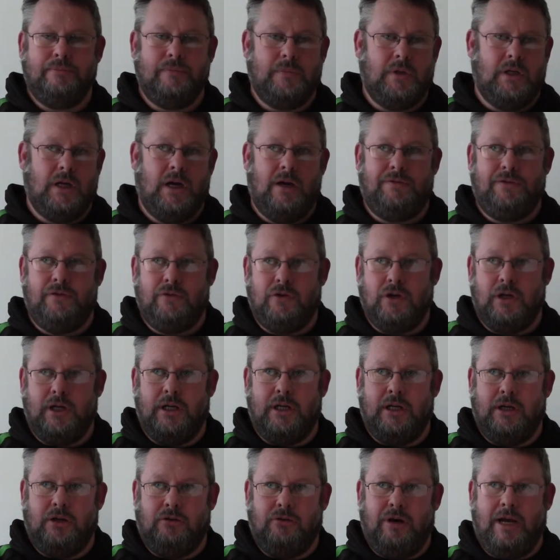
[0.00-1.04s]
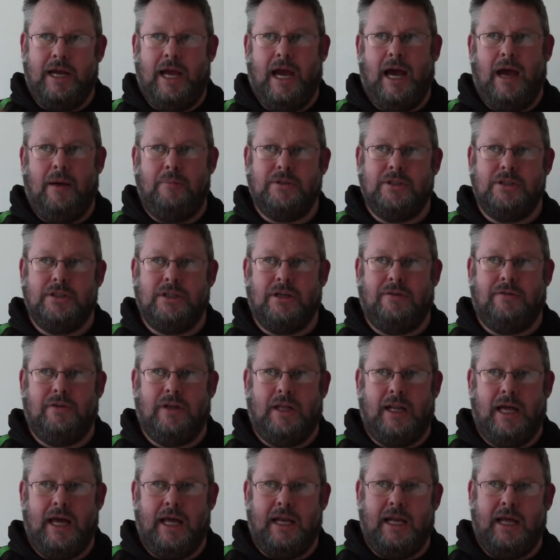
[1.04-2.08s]
You know, if you've got the great abs and stuff
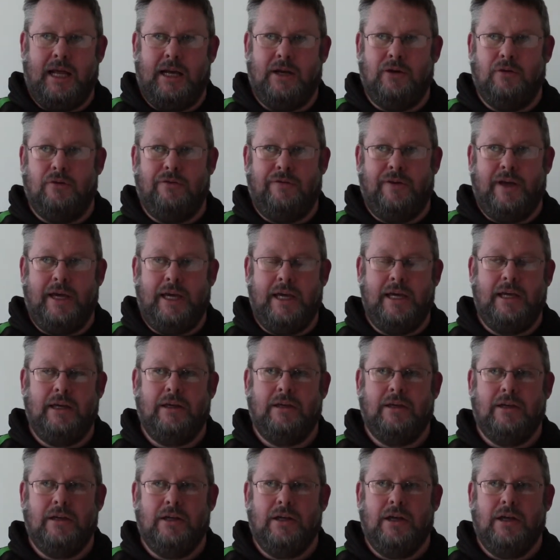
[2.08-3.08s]
like that, that little V.